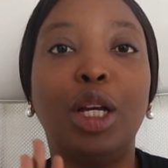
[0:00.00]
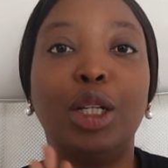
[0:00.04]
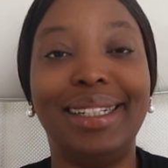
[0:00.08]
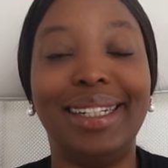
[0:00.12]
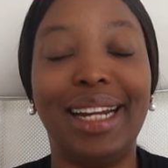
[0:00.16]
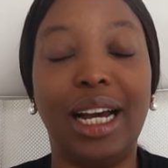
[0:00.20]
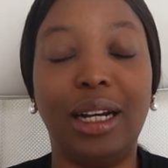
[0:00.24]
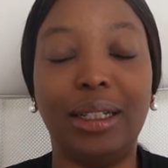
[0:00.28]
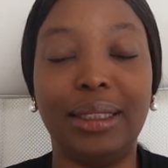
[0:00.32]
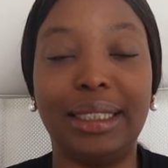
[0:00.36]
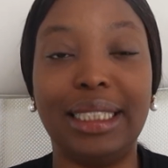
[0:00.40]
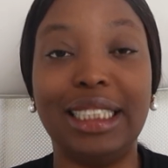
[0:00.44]

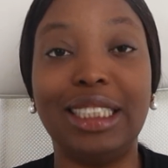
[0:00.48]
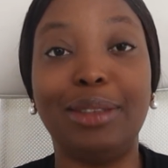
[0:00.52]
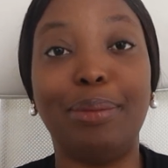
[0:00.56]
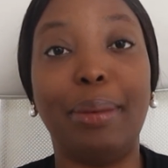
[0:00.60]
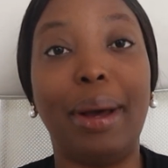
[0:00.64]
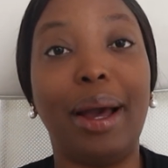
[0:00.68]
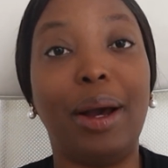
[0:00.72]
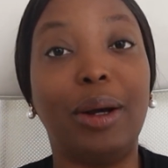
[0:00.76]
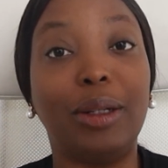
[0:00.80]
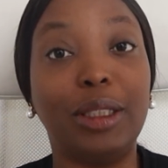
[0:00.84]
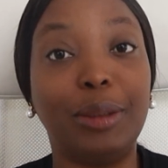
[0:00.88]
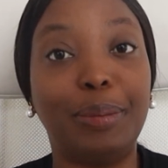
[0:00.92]
Now, since
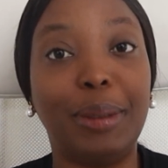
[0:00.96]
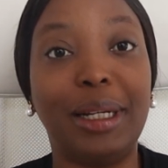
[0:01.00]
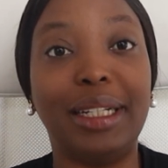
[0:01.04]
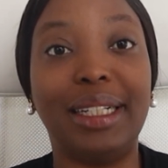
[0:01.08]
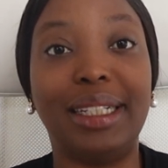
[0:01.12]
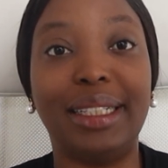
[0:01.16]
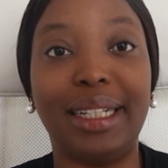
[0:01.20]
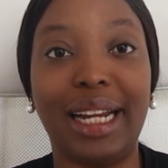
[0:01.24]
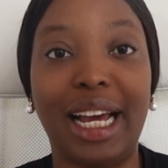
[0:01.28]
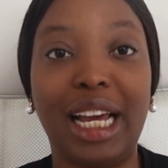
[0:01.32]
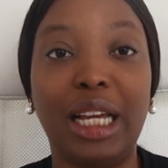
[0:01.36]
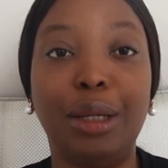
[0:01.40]
my husband
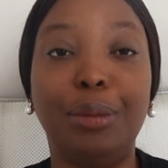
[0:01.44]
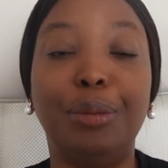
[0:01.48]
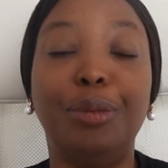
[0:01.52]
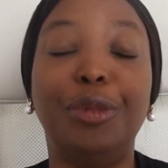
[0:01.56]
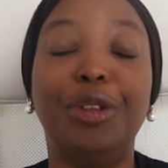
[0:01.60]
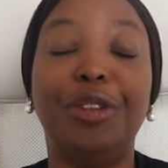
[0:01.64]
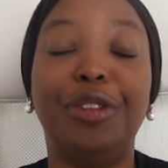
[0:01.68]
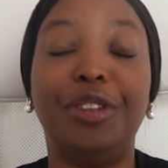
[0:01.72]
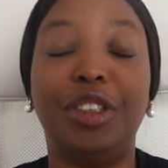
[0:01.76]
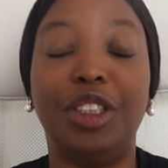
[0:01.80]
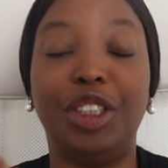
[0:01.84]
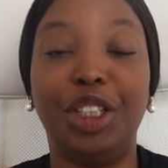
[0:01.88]
and I
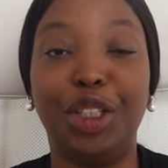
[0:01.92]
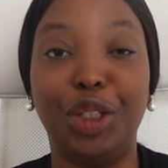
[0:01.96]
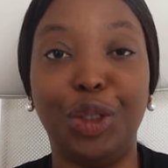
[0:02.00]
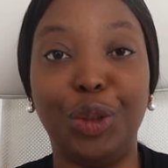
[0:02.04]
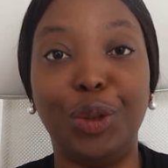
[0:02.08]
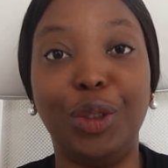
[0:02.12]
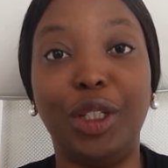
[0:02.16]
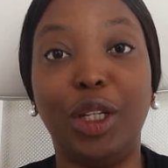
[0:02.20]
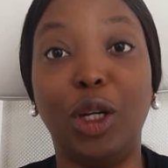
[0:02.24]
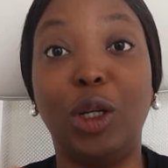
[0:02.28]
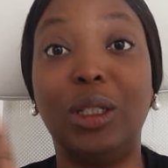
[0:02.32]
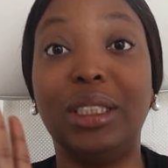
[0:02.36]
moved to the
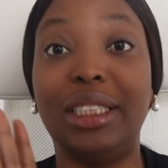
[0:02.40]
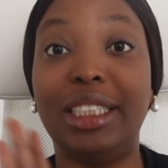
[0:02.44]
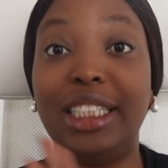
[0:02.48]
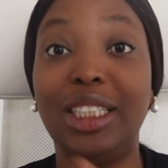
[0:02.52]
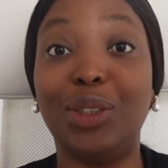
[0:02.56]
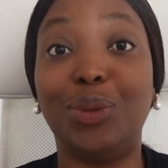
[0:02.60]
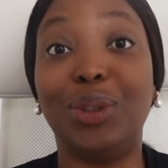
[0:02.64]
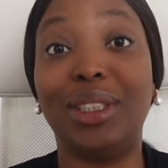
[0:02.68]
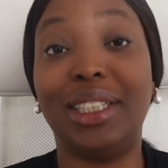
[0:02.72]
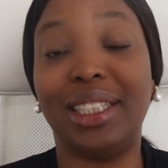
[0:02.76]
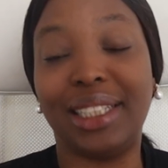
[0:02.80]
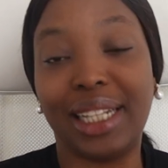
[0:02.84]
UK, or
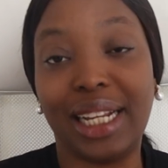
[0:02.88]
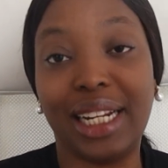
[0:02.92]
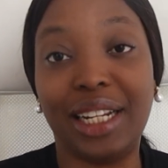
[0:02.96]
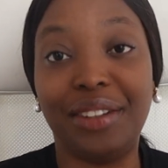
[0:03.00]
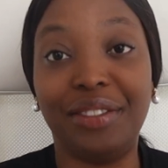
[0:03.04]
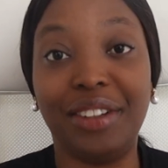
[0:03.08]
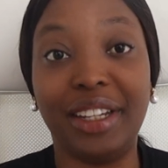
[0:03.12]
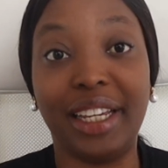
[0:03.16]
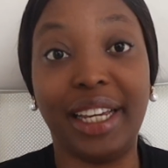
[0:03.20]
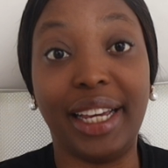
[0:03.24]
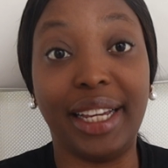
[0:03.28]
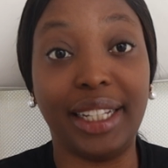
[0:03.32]
since we started
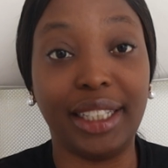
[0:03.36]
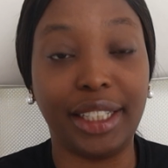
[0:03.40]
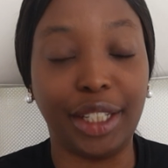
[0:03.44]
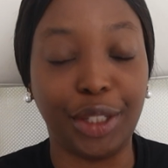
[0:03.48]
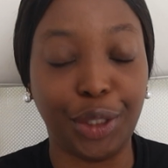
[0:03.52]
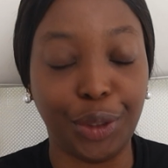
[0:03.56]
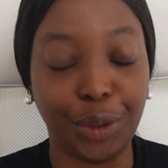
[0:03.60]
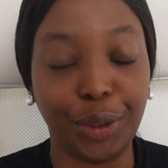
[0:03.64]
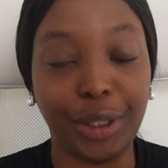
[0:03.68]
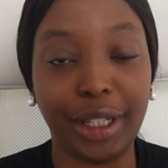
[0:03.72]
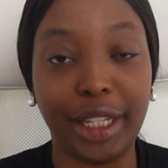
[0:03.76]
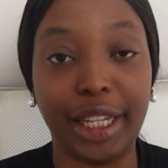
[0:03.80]
living here in
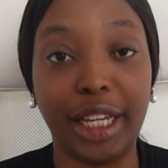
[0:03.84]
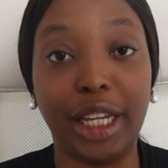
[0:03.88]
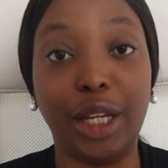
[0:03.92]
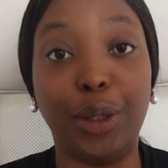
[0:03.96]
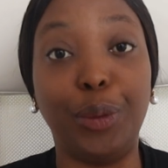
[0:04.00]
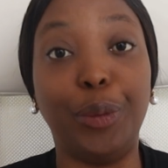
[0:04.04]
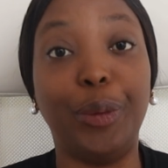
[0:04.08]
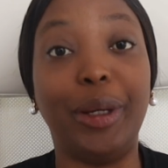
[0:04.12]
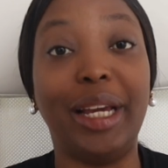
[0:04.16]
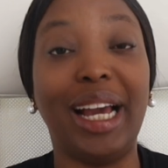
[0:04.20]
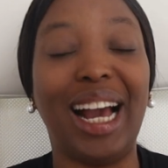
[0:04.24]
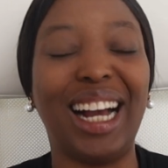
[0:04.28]
the
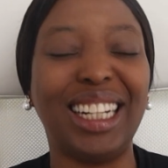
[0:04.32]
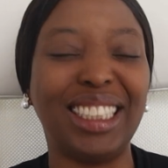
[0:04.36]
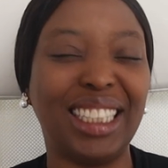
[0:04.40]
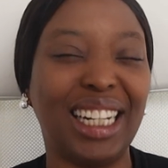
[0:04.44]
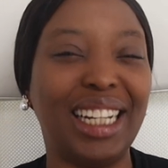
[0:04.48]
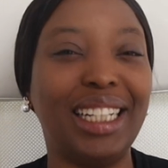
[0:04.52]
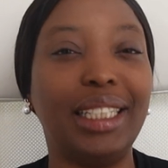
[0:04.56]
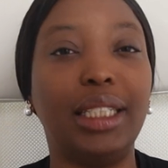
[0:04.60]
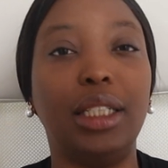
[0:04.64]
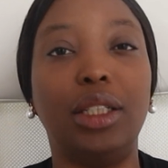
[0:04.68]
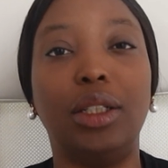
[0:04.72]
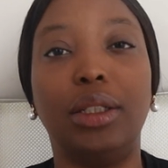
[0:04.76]
UK, we
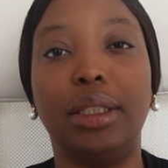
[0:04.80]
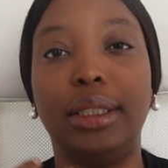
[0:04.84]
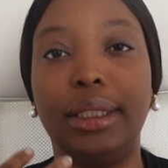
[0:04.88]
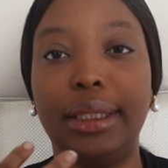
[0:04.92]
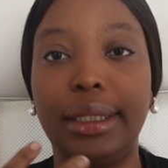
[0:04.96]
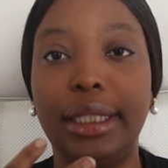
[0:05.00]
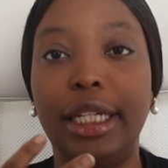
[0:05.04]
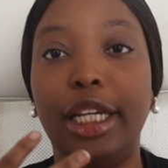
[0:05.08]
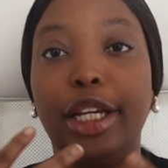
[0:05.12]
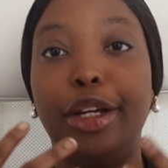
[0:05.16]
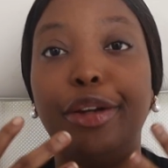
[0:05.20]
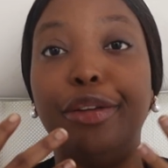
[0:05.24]
actually did not
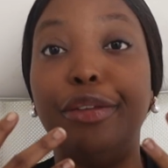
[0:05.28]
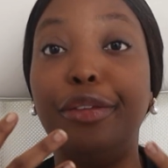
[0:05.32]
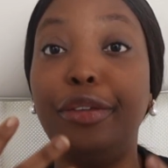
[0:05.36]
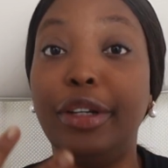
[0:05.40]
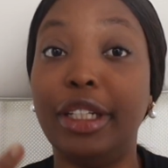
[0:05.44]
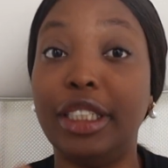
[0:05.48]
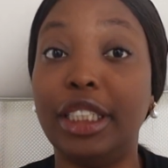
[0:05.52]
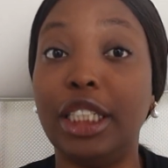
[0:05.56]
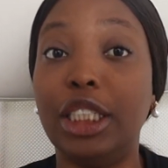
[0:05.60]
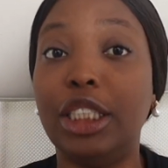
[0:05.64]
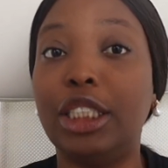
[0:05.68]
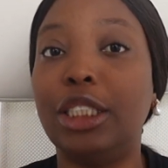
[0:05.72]
see a
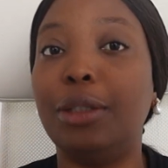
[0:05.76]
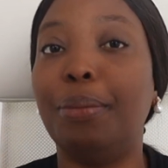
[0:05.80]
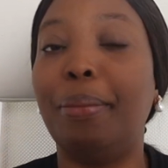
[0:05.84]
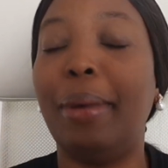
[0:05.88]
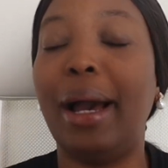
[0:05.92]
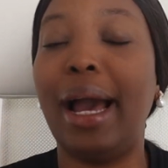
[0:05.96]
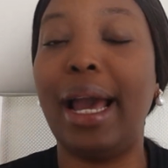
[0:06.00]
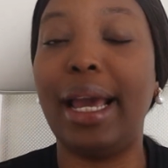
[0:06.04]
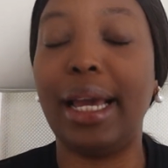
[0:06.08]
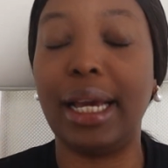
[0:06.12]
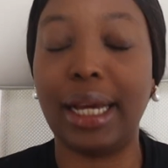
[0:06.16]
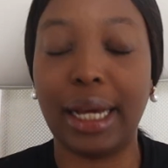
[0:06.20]
reason to
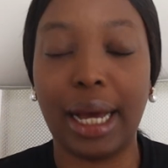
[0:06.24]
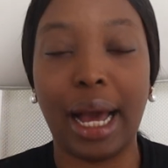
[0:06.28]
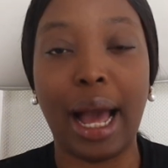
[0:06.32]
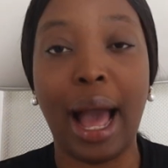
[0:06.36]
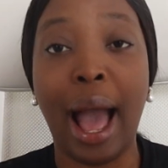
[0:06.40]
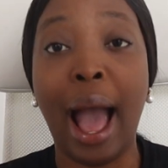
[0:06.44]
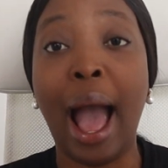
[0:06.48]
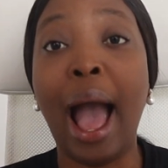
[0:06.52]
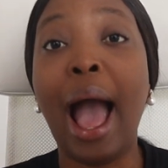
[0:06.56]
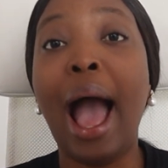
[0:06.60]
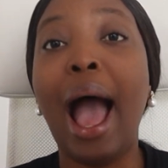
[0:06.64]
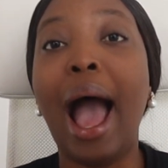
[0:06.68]
buy a
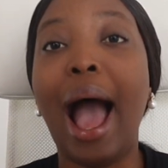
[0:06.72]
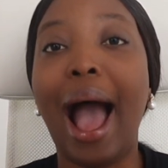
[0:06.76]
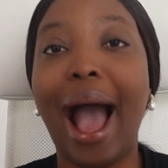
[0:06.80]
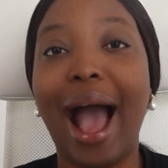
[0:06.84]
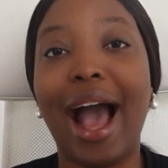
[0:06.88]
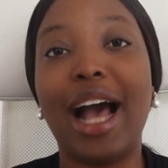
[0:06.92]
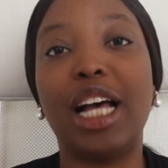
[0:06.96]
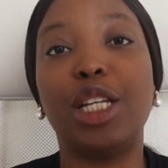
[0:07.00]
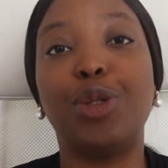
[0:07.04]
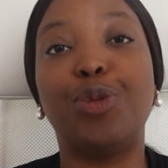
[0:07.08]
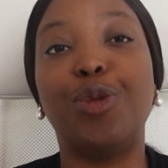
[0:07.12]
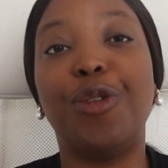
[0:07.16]
car
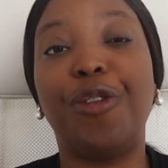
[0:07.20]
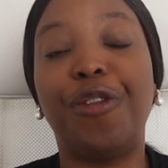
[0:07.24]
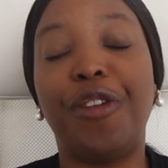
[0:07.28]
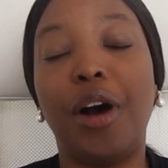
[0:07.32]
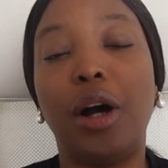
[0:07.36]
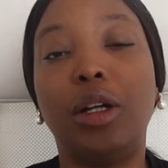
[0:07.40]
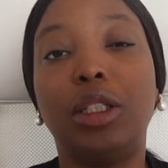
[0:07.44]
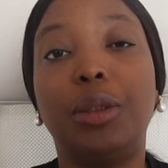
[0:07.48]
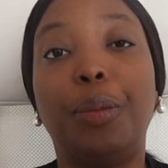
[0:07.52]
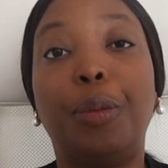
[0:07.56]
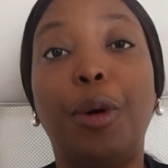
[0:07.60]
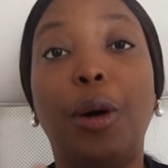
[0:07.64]
as we
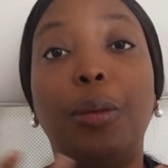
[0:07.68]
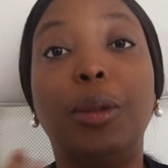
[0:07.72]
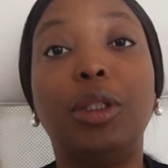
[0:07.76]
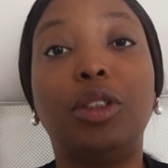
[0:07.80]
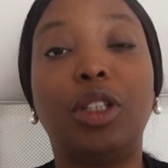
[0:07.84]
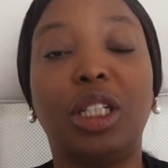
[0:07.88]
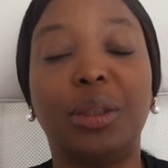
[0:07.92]
found the public